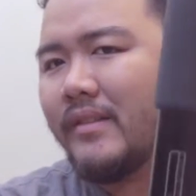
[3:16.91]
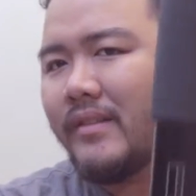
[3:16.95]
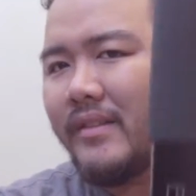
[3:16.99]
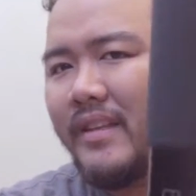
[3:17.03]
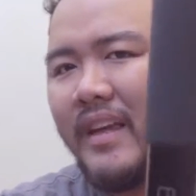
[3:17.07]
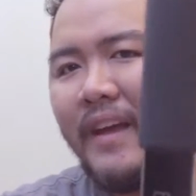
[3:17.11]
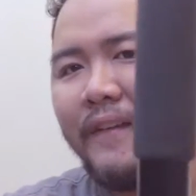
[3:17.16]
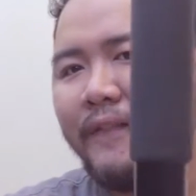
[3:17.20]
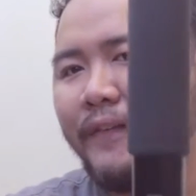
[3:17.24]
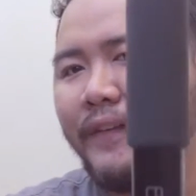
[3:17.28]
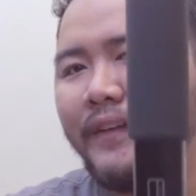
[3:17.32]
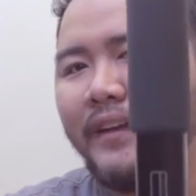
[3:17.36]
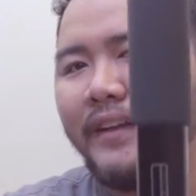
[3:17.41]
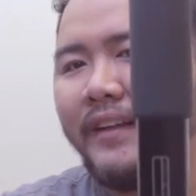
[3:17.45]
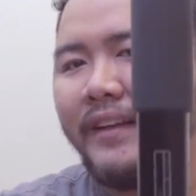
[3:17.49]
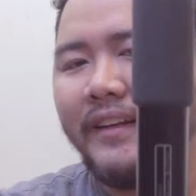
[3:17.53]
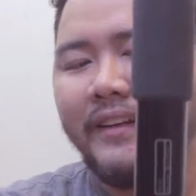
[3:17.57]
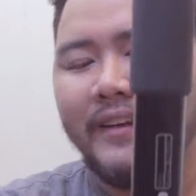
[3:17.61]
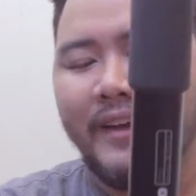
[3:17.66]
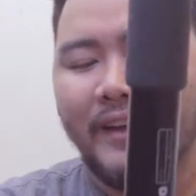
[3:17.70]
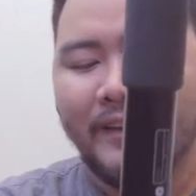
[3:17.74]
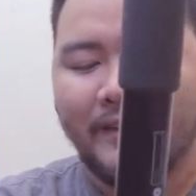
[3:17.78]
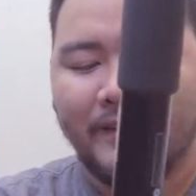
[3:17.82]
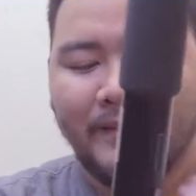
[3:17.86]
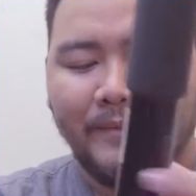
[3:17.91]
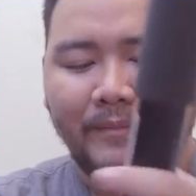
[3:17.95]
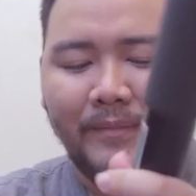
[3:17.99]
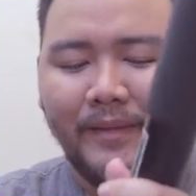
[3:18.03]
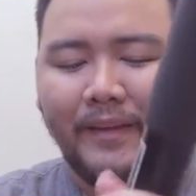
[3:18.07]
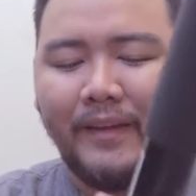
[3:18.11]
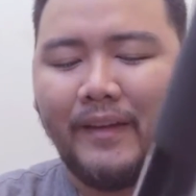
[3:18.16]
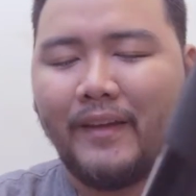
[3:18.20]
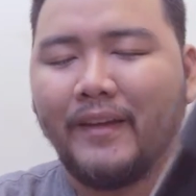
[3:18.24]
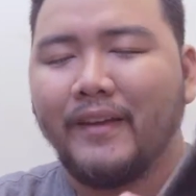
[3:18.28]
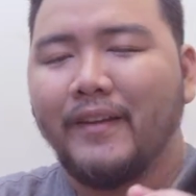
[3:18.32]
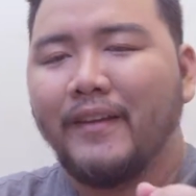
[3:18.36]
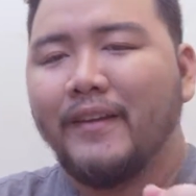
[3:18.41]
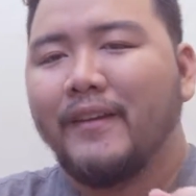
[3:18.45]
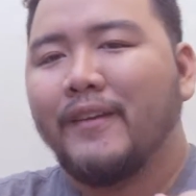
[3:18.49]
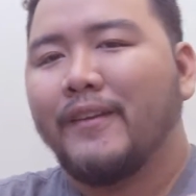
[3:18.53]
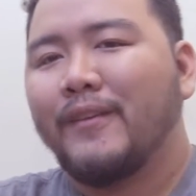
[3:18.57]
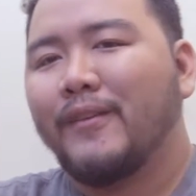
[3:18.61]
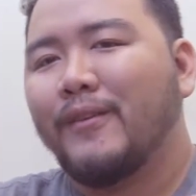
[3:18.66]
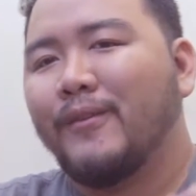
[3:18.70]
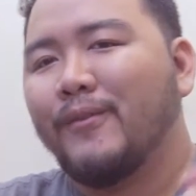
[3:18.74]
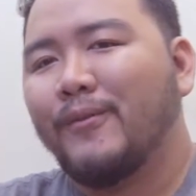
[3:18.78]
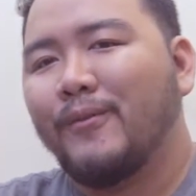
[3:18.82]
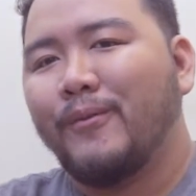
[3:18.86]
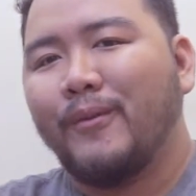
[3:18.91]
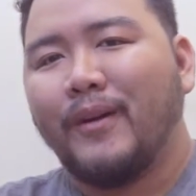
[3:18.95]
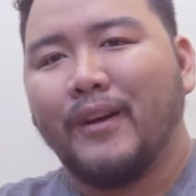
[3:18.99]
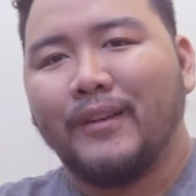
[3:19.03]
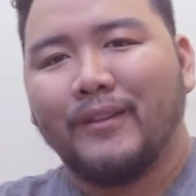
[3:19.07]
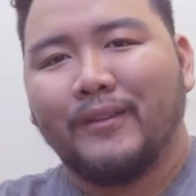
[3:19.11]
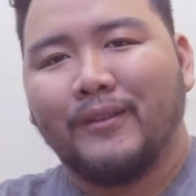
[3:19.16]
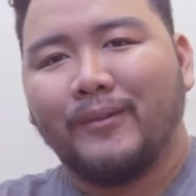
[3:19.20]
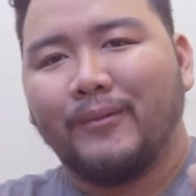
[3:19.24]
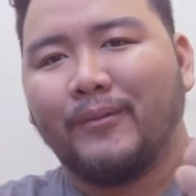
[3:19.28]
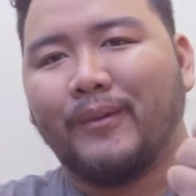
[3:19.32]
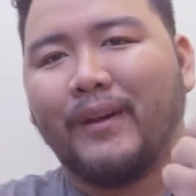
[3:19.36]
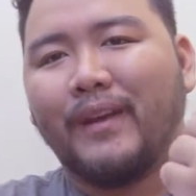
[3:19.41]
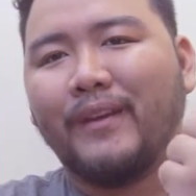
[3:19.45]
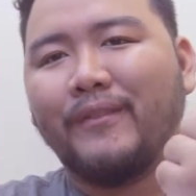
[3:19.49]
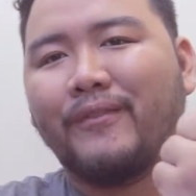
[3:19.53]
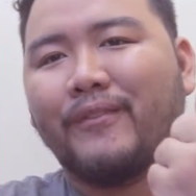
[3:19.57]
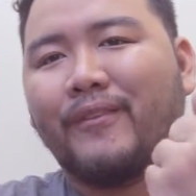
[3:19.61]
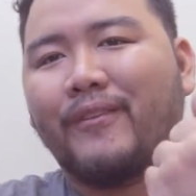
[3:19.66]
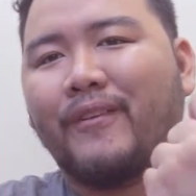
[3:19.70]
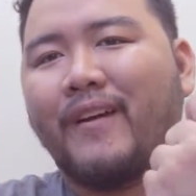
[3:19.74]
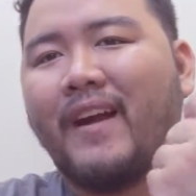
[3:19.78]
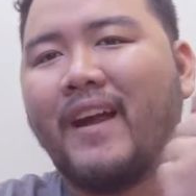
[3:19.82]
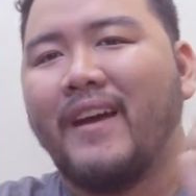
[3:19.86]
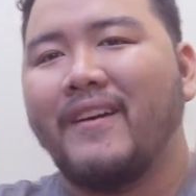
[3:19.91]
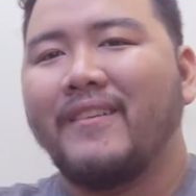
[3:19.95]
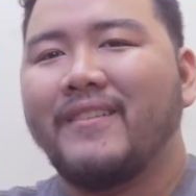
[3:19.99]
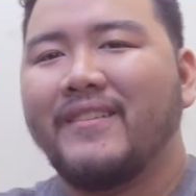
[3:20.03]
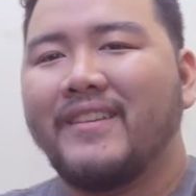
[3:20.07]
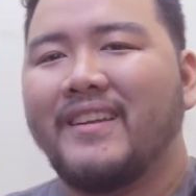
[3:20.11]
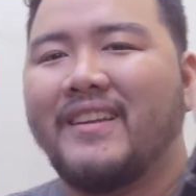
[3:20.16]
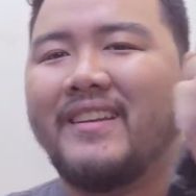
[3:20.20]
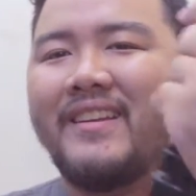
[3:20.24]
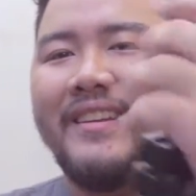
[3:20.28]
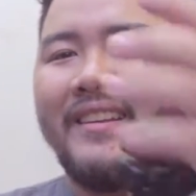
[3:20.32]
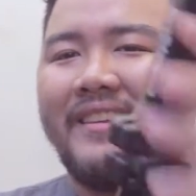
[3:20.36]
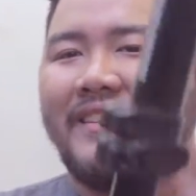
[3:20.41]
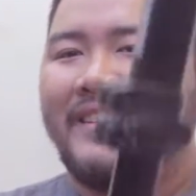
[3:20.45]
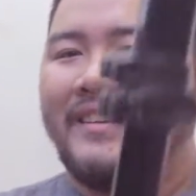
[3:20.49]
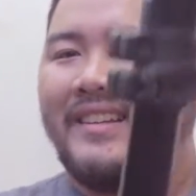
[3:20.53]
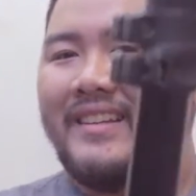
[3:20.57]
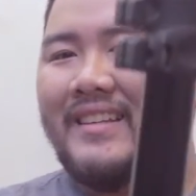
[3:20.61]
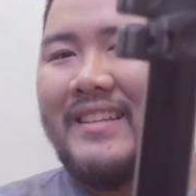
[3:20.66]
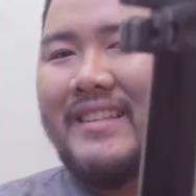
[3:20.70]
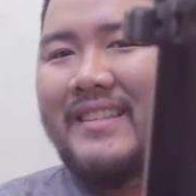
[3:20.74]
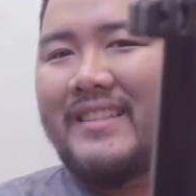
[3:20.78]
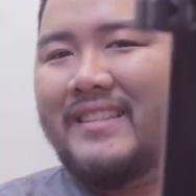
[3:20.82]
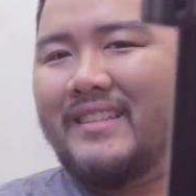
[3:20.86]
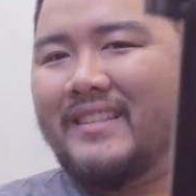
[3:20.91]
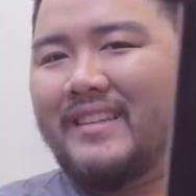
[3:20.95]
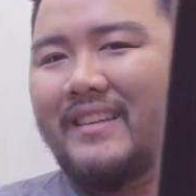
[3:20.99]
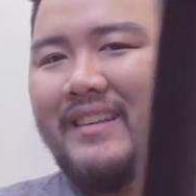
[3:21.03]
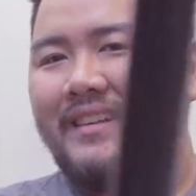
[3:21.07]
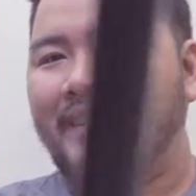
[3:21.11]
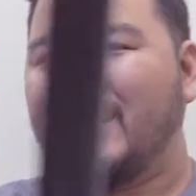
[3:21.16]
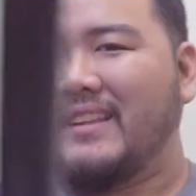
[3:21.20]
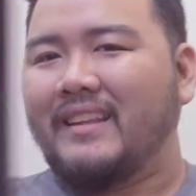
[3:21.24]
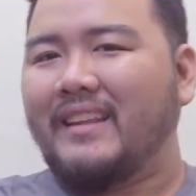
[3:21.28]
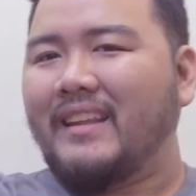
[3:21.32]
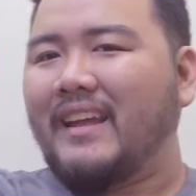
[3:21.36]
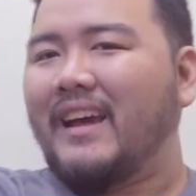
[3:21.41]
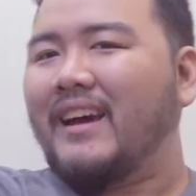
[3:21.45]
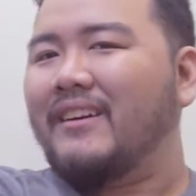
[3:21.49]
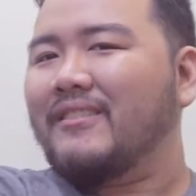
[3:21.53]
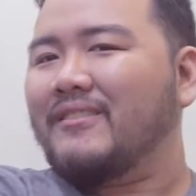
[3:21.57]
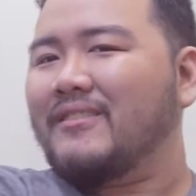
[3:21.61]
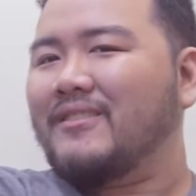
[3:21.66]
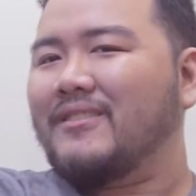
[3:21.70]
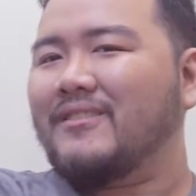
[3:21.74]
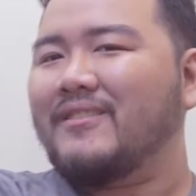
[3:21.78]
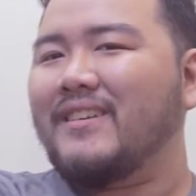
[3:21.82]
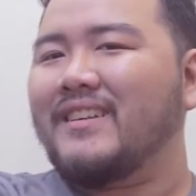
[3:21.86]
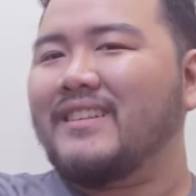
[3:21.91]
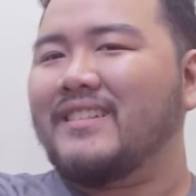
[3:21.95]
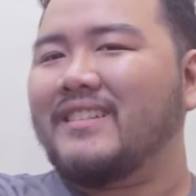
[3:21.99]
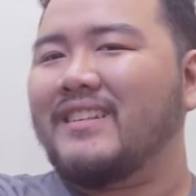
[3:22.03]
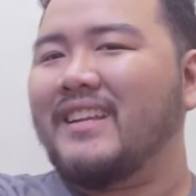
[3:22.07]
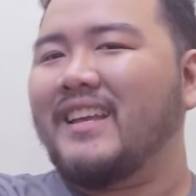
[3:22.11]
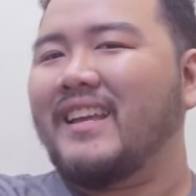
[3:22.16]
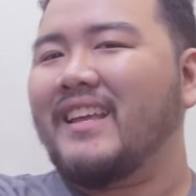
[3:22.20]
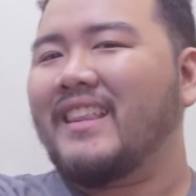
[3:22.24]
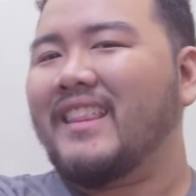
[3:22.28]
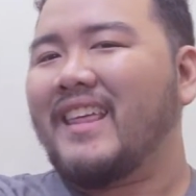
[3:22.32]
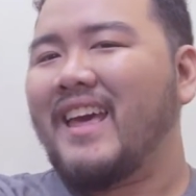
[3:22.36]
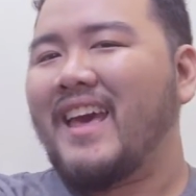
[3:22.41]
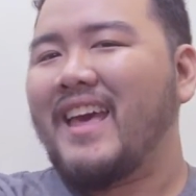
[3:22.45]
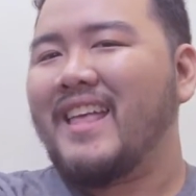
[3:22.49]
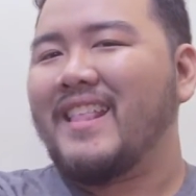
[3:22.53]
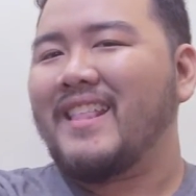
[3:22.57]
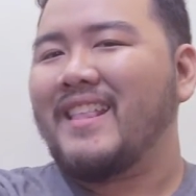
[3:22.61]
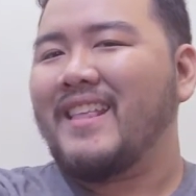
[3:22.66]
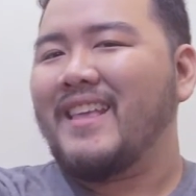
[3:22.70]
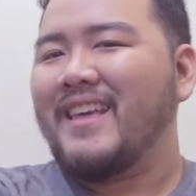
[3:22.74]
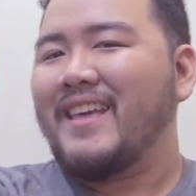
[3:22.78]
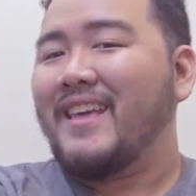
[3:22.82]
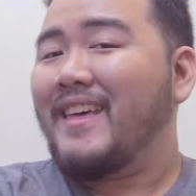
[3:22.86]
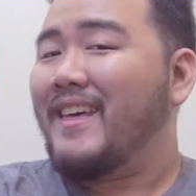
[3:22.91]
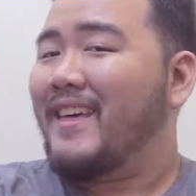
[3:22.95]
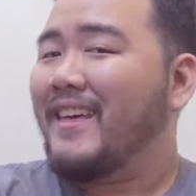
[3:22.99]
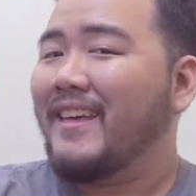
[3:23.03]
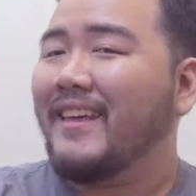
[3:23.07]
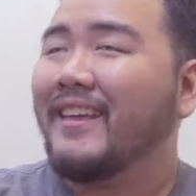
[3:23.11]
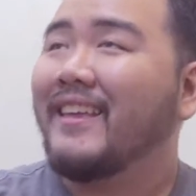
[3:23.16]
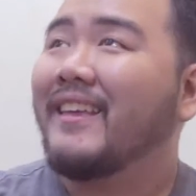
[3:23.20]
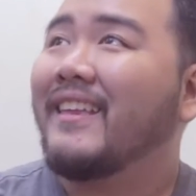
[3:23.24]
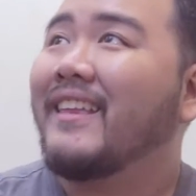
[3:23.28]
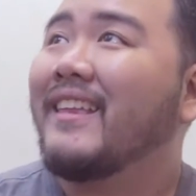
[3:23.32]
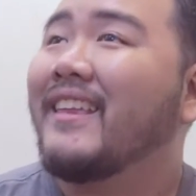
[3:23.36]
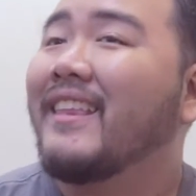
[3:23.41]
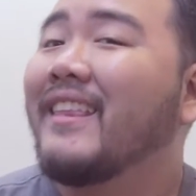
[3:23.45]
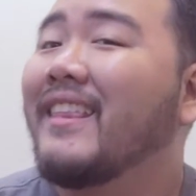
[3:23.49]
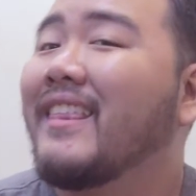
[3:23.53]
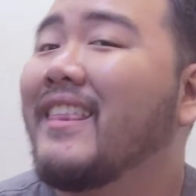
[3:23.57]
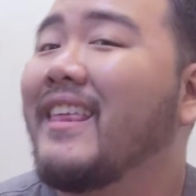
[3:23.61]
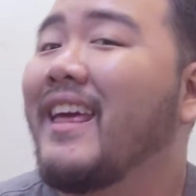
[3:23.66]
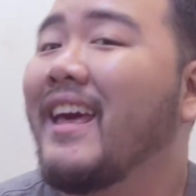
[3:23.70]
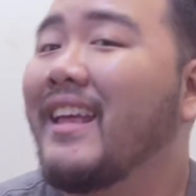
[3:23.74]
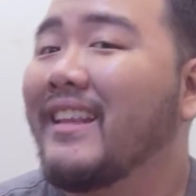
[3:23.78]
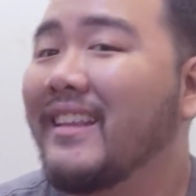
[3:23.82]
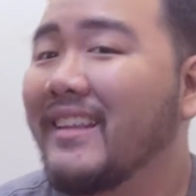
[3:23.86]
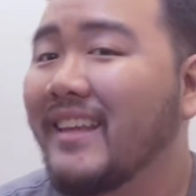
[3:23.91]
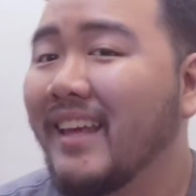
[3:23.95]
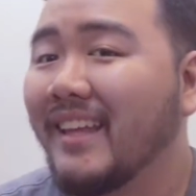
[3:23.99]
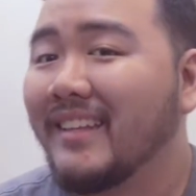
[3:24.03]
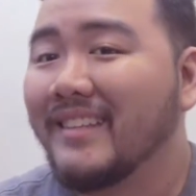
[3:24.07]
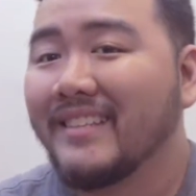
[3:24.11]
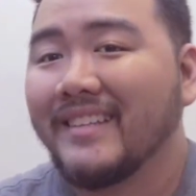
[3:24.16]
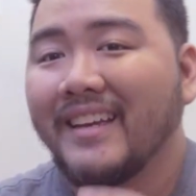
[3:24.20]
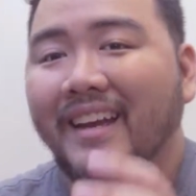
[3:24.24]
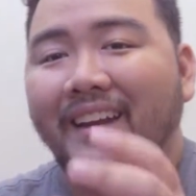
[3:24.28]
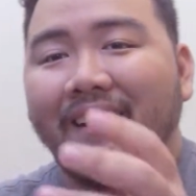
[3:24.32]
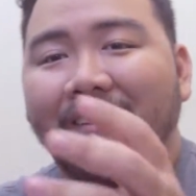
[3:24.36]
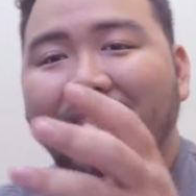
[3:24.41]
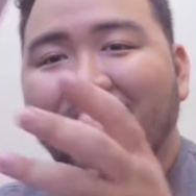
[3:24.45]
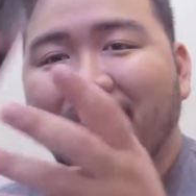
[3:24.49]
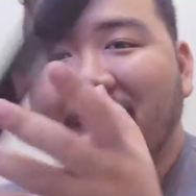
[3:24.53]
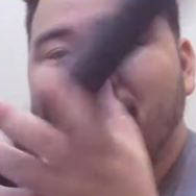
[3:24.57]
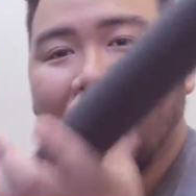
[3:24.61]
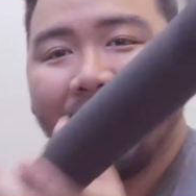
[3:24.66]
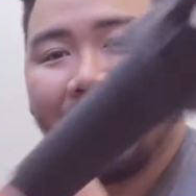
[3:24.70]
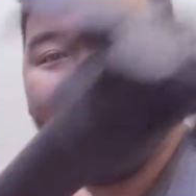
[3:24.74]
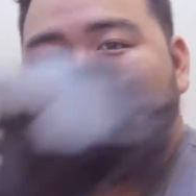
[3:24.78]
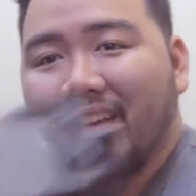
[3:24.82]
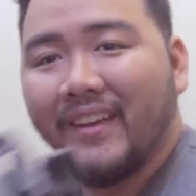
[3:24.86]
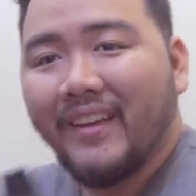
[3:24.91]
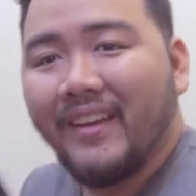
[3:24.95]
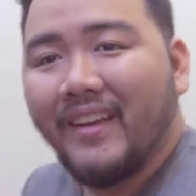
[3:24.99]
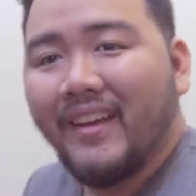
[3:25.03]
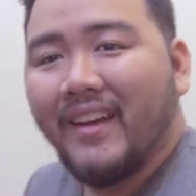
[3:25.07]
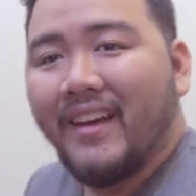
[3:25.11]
definitely not something you want to wave around because outstretched like that, that gets kind of heavy.